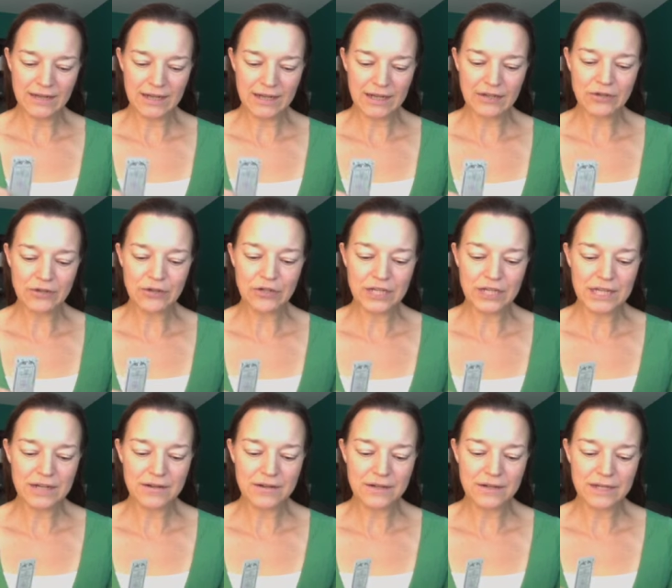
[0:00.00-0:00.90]
under
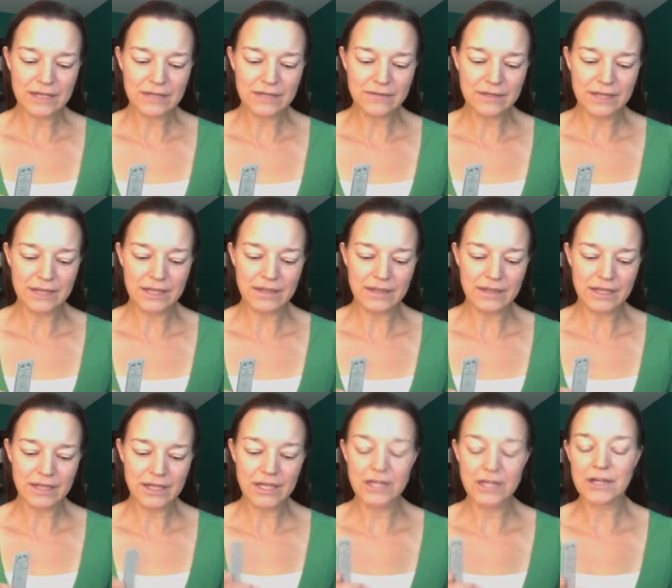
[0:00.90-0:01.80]
year, it gives like the
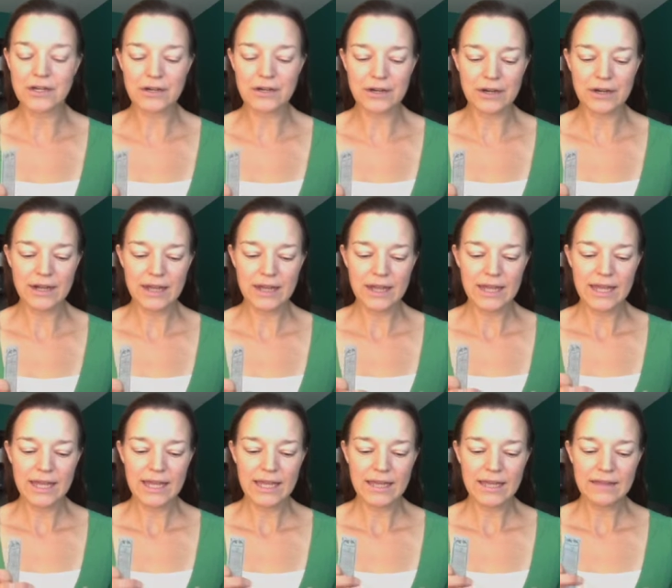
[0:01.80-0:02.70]
year,
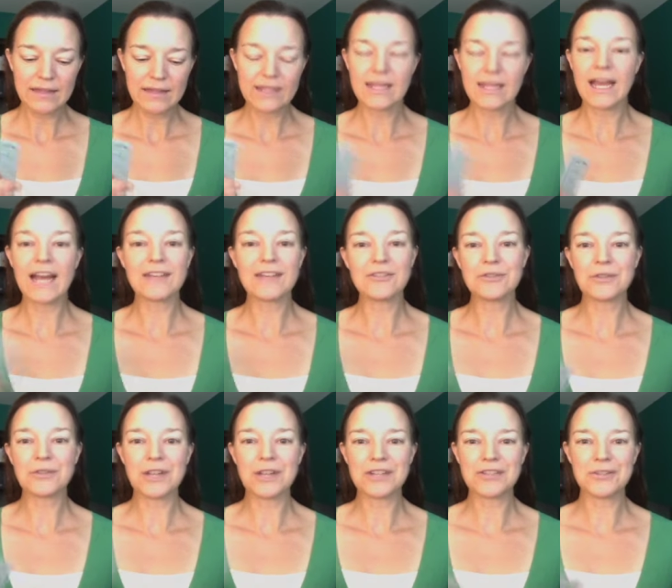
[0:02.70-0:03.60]
the
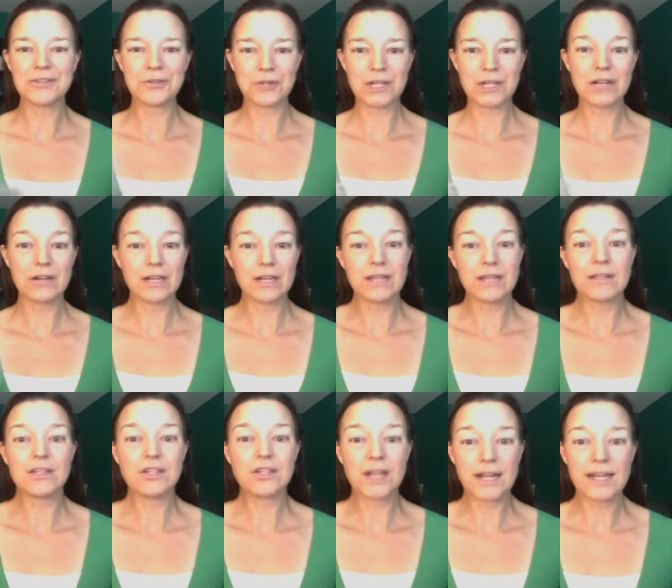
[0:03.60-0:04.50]
astrological year in the
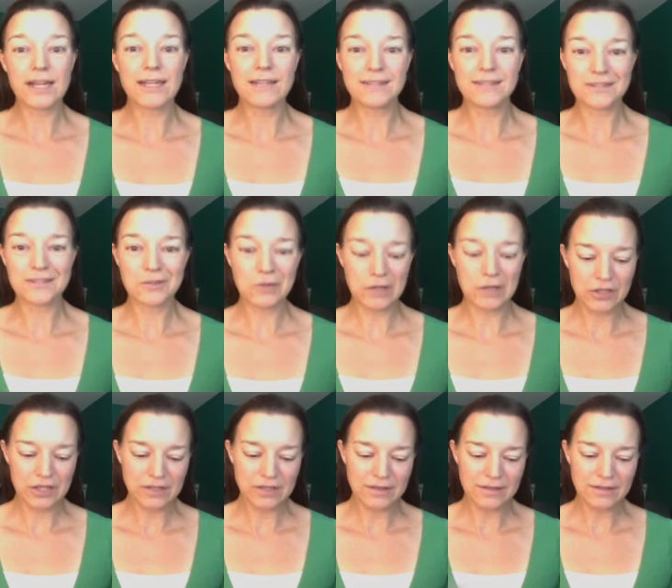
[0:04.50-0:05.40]
Chinese
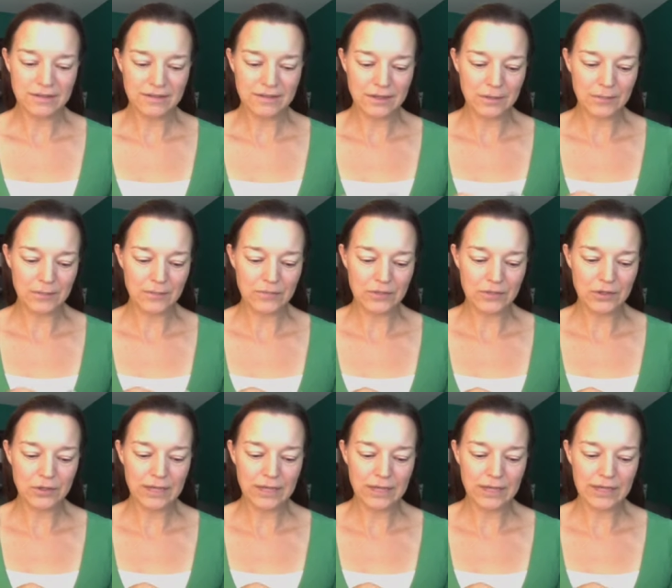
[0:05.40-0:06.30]
astrology system.
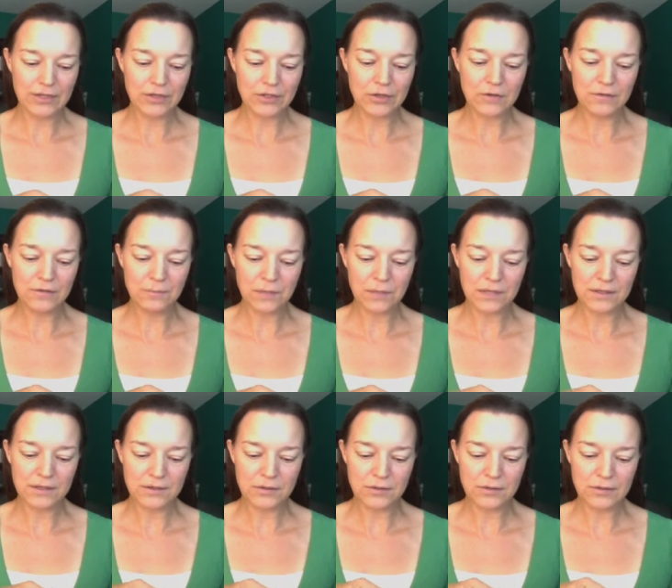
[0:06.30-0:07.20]
So like two of
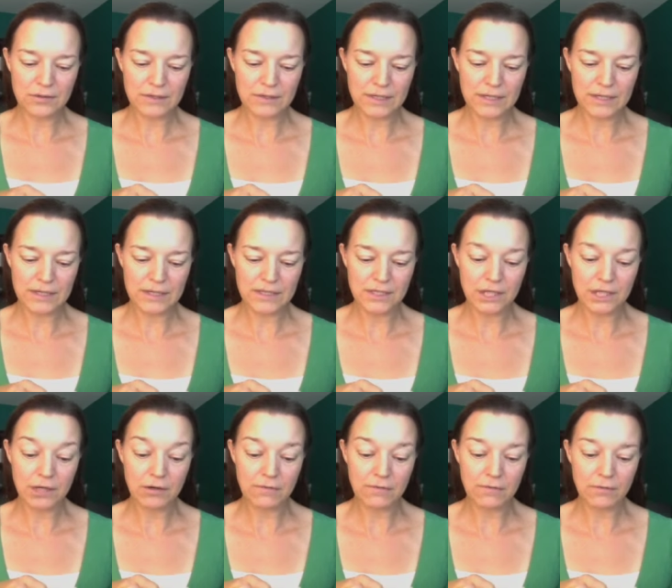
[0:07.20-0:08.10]
pentacles is
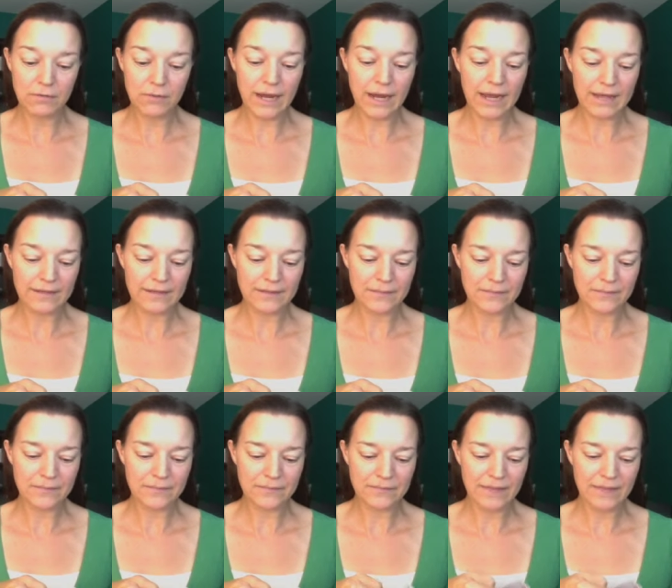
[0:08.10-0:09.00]
year of the rat
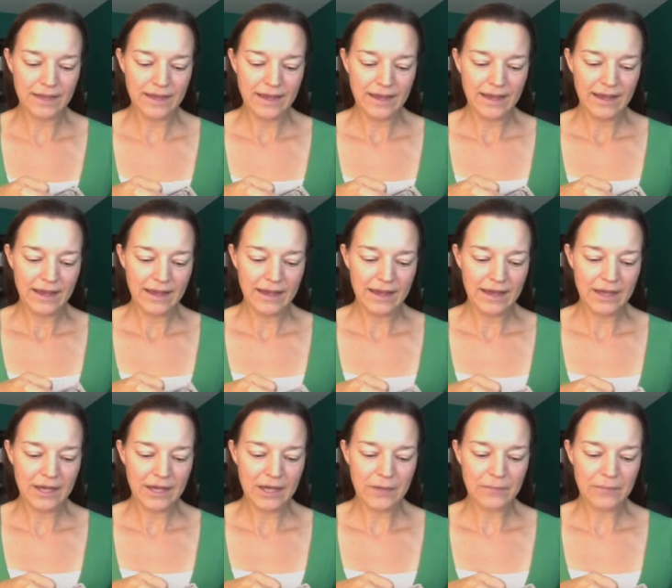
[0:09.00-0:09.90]

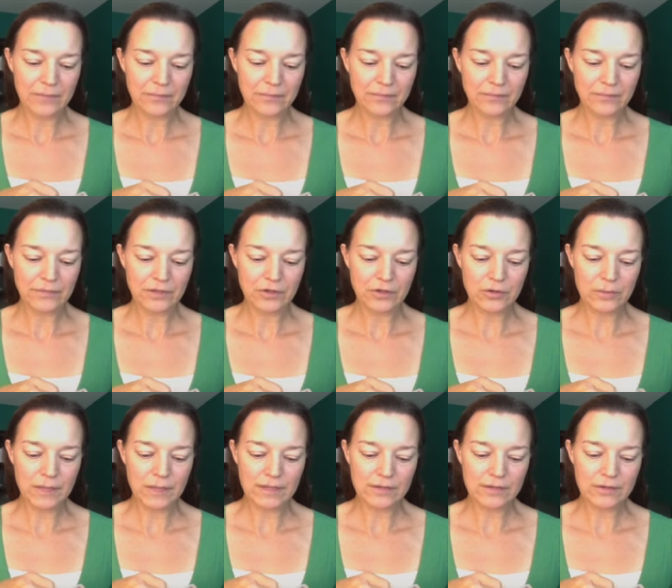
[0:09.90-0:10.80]
um, Two of
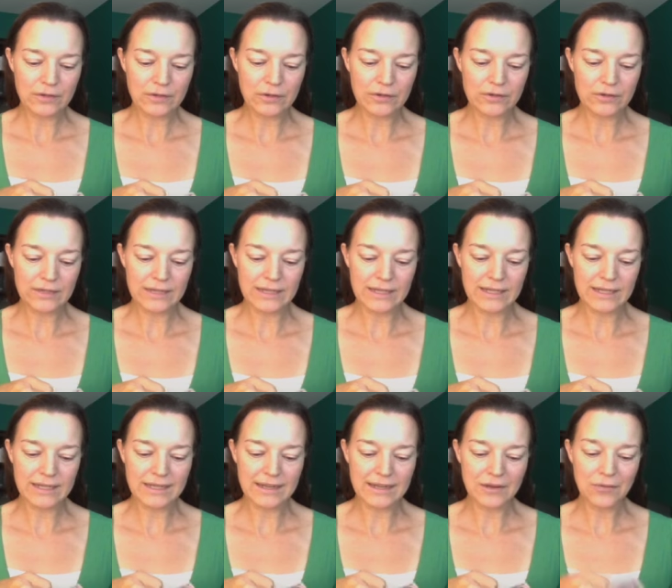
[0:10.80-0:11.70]
Pentacles
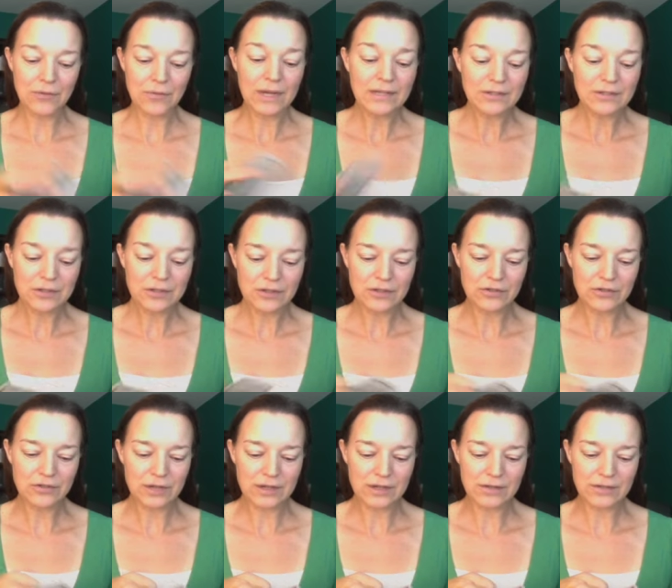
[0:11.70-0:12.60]
in Western
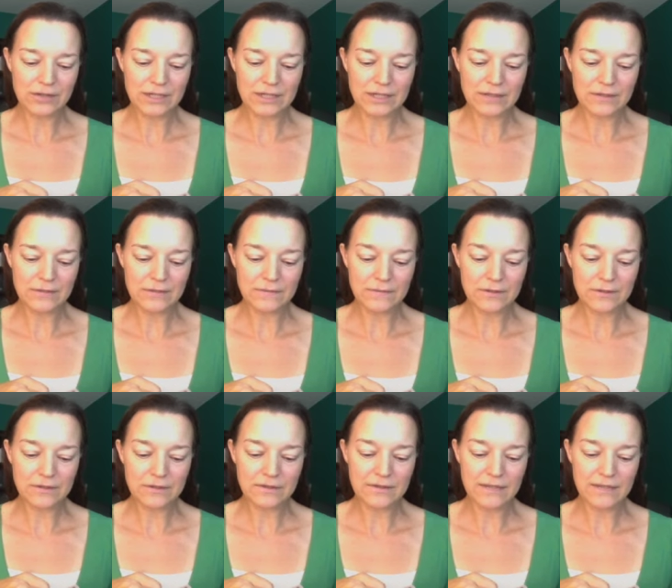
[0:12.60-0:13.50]
astrology is the
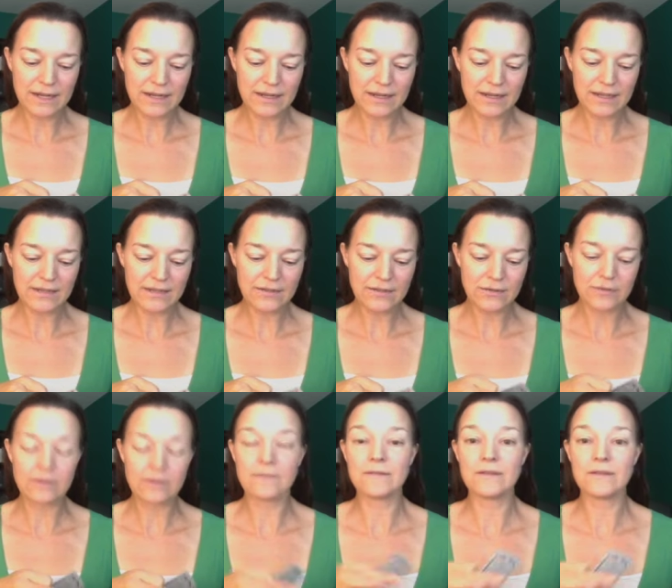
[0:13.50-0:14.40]
first decanate or
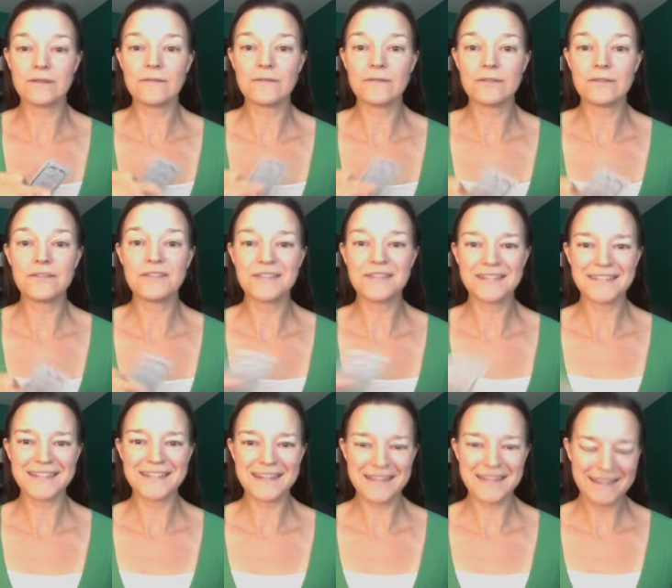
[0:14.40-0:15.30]
the first
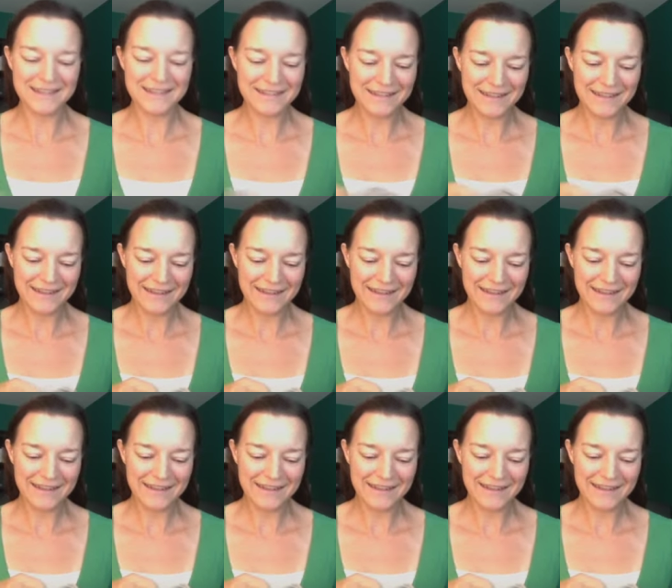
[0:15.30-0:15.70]
decant